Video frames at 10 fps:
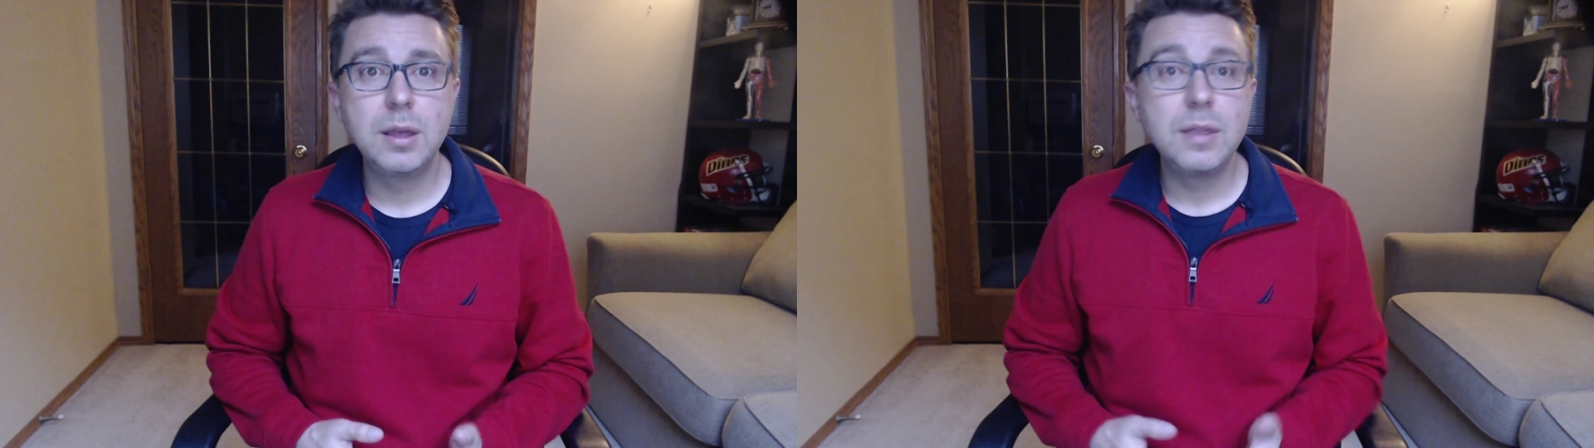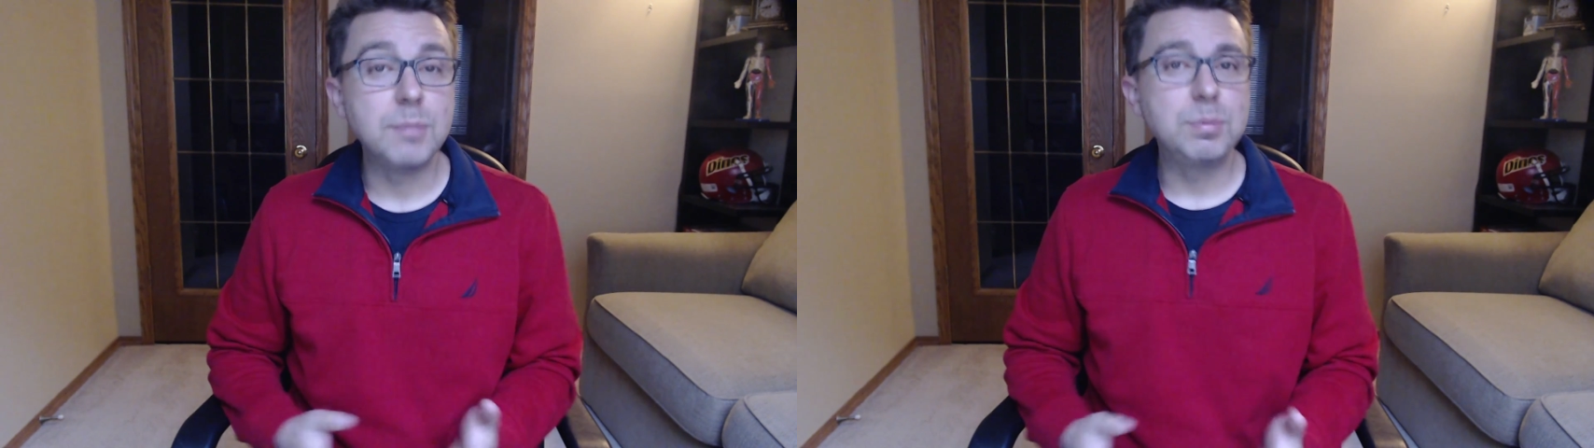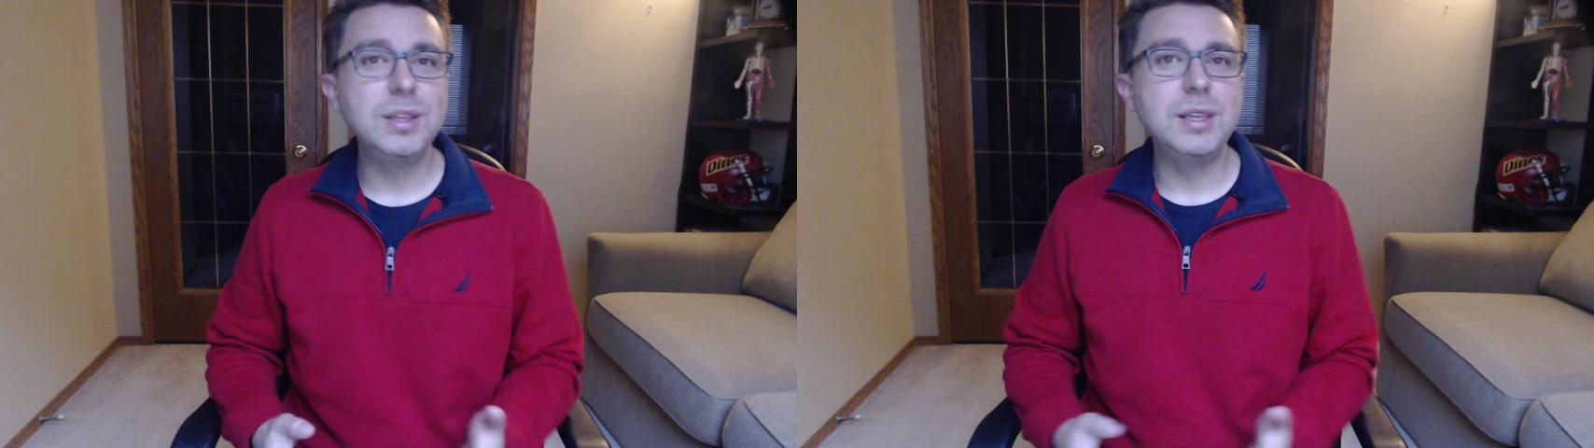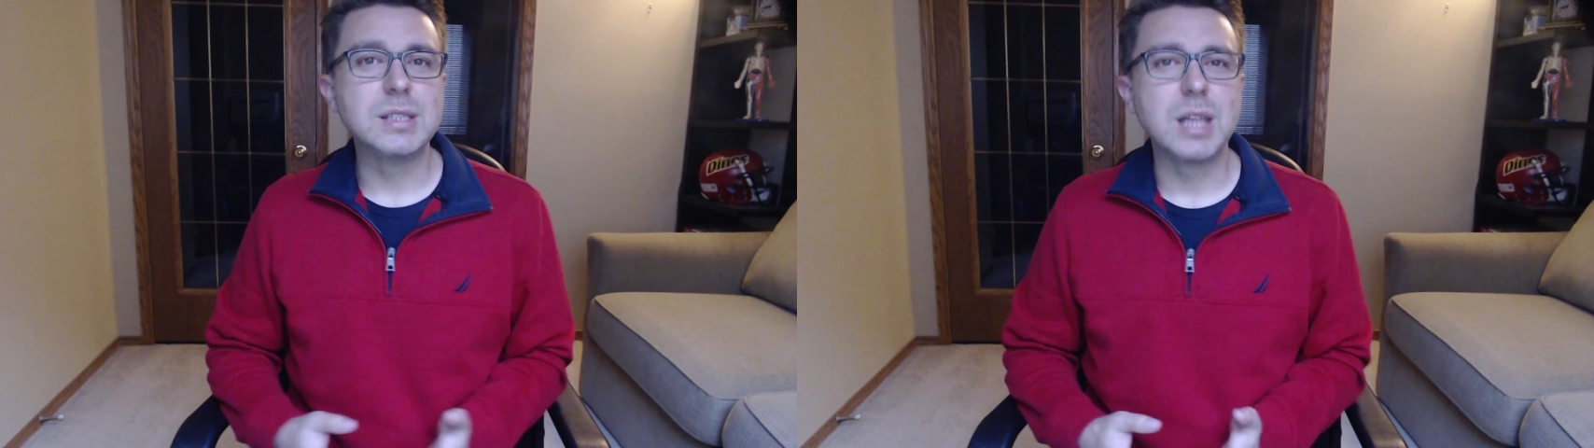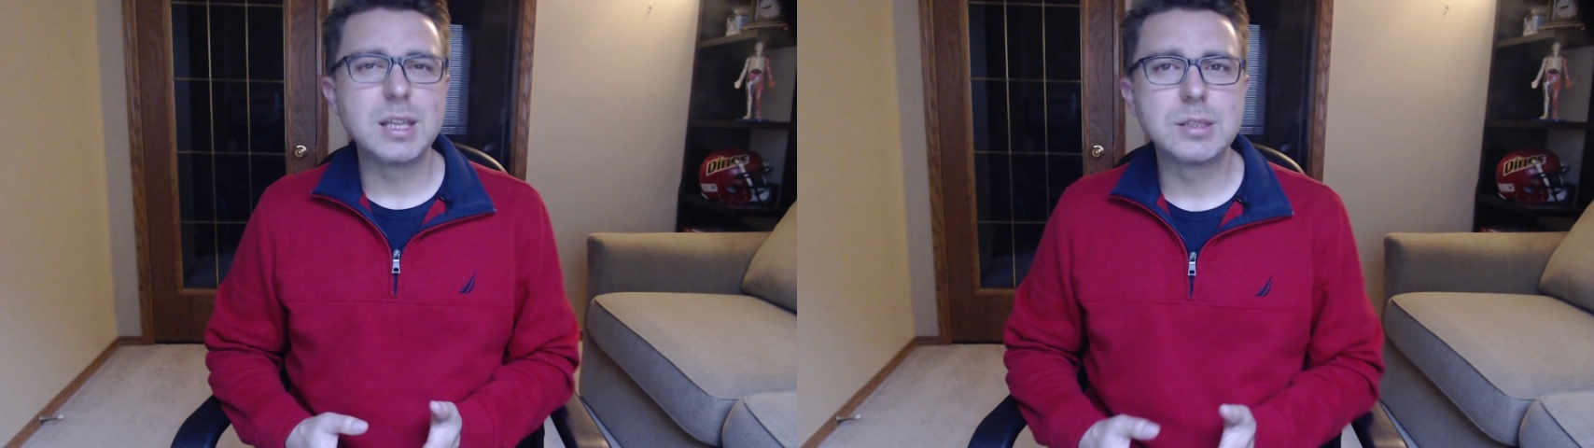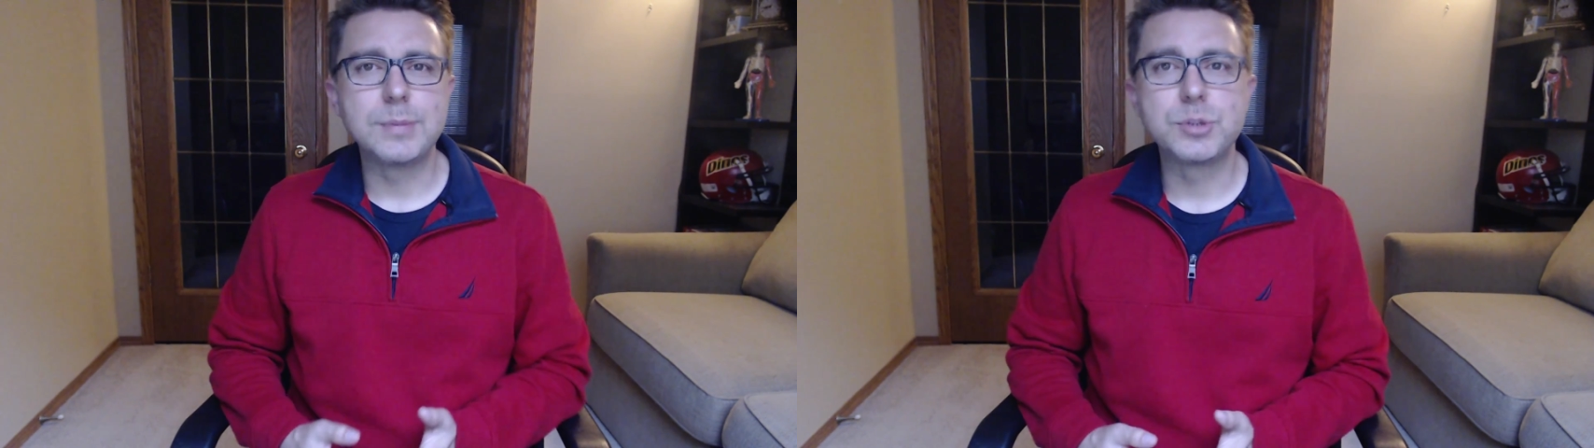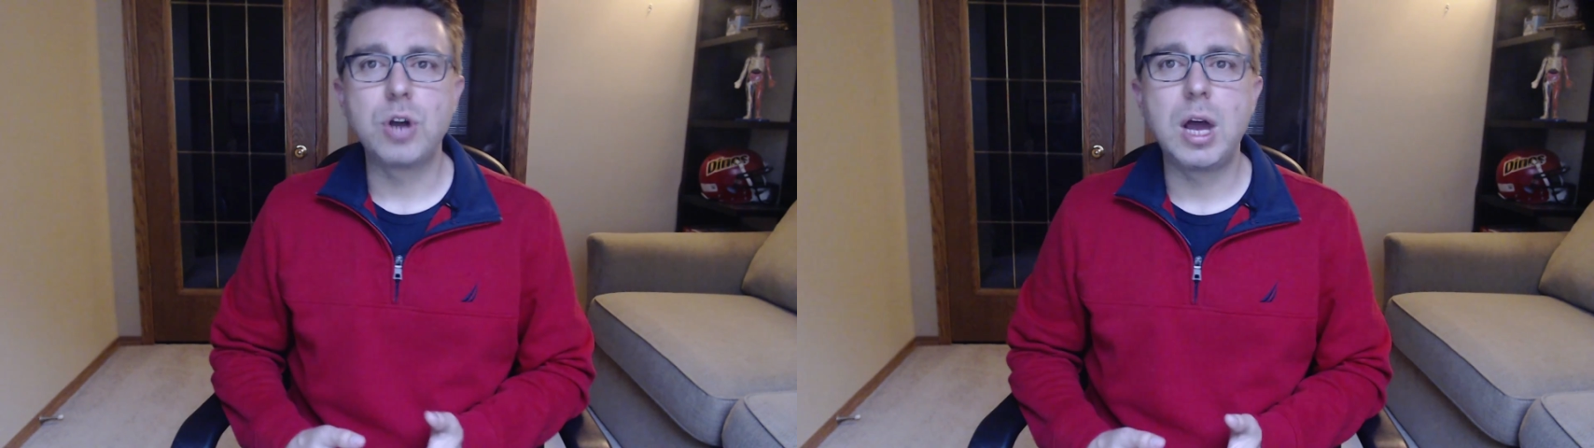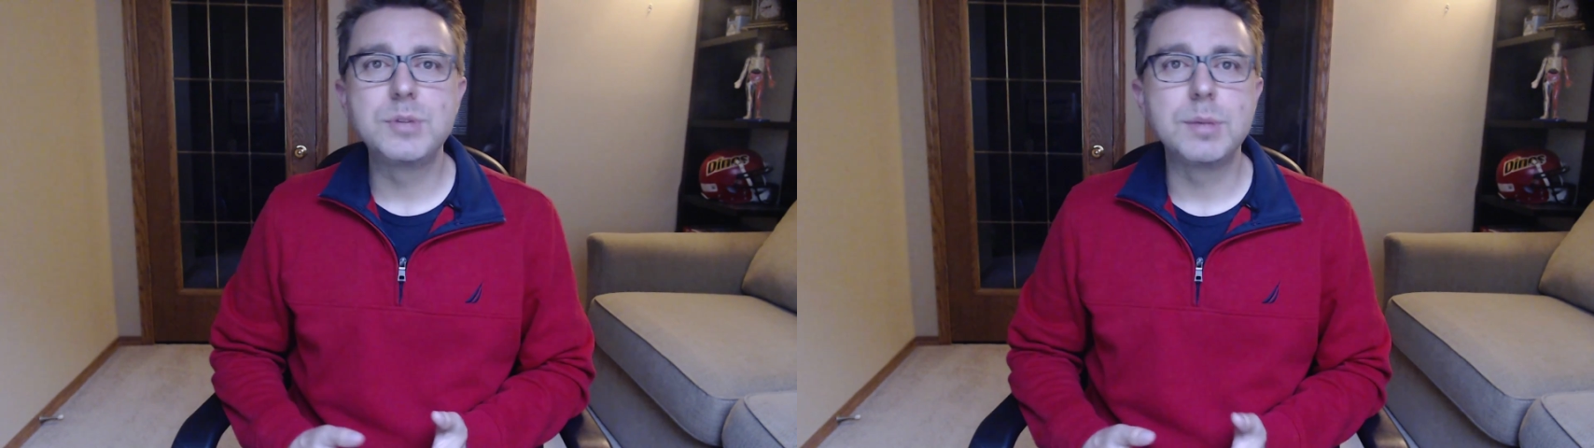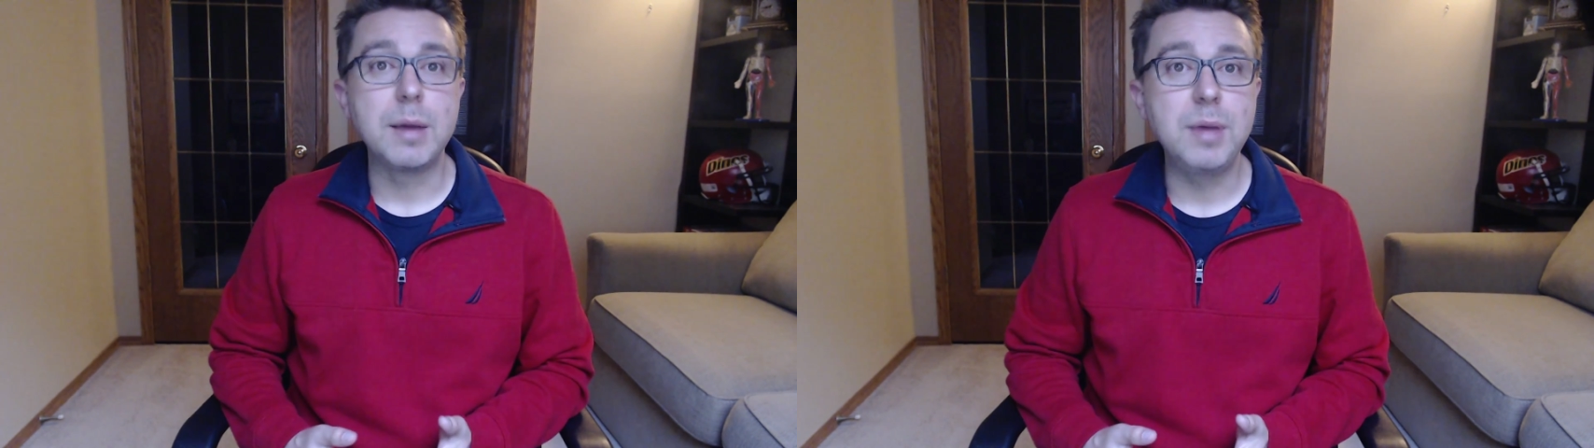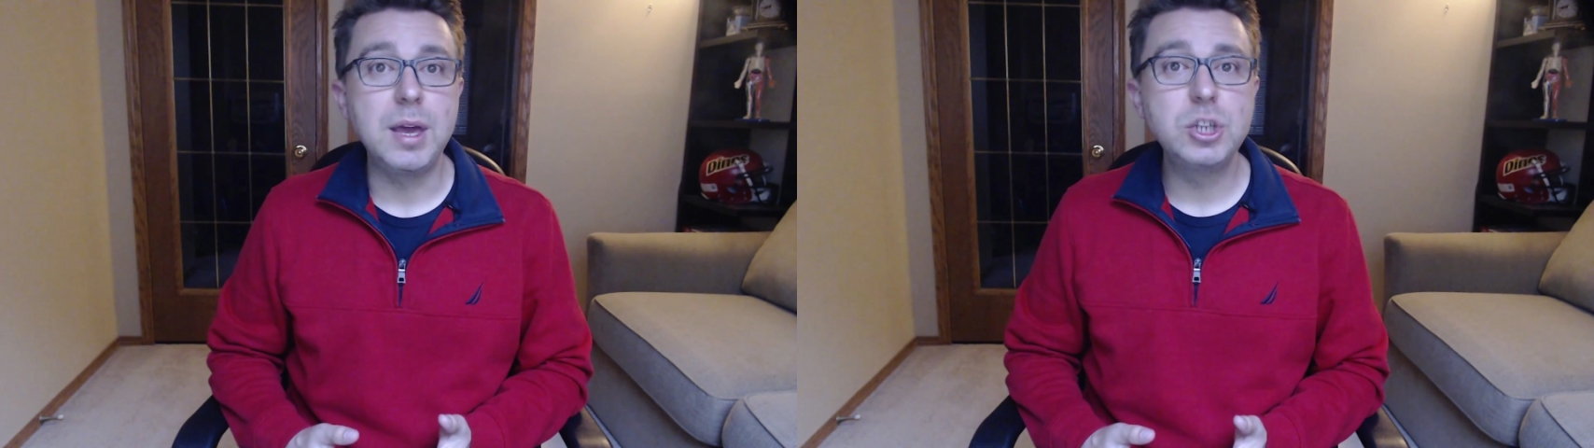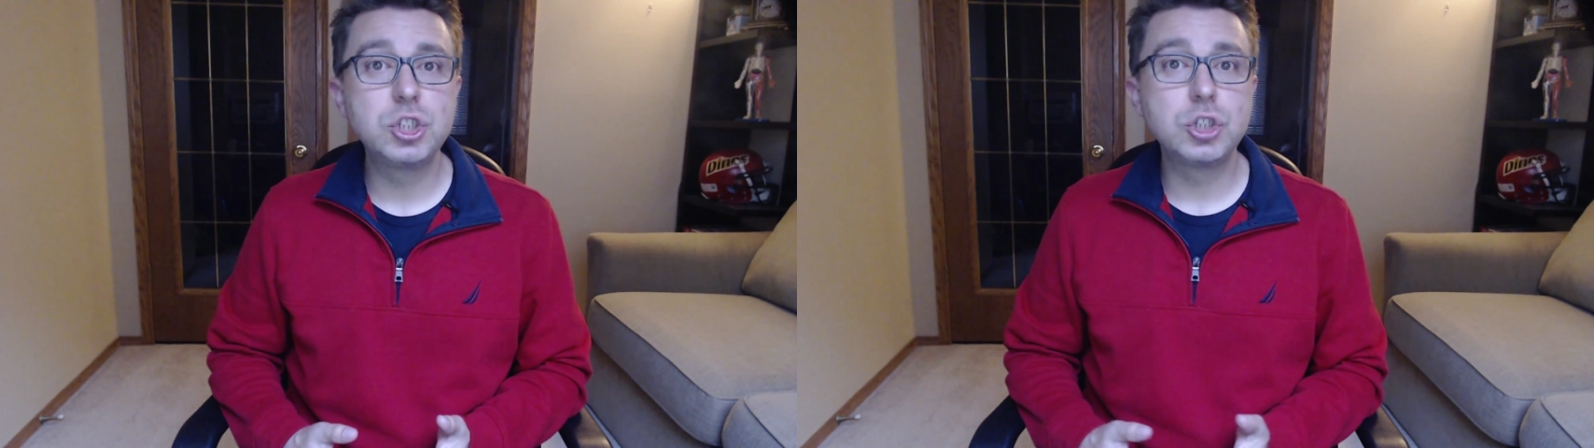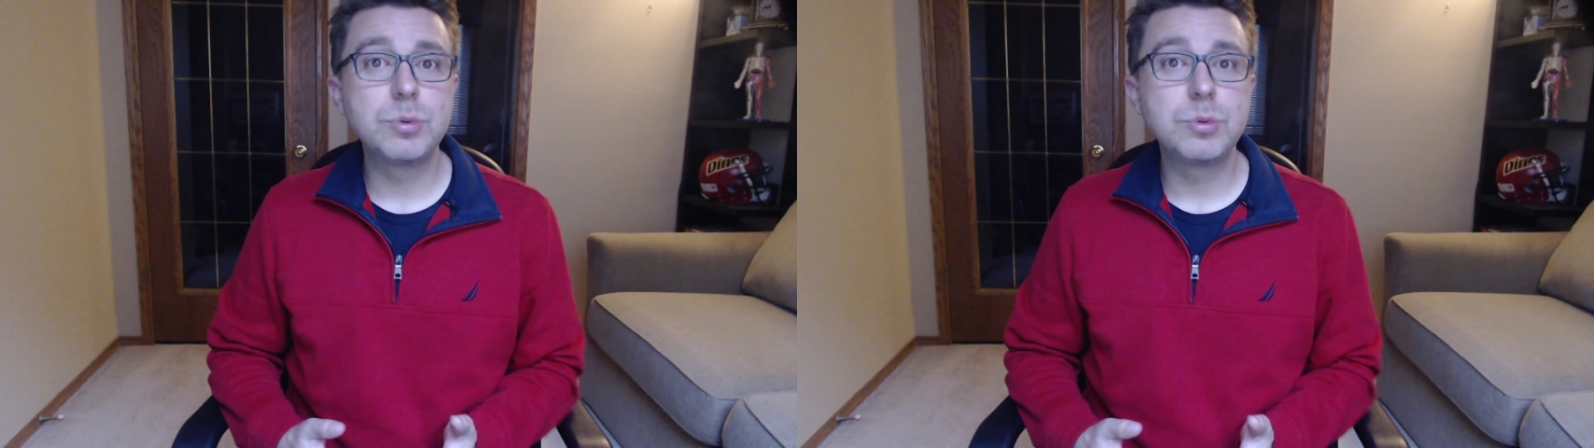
then please like and subscribe to my page to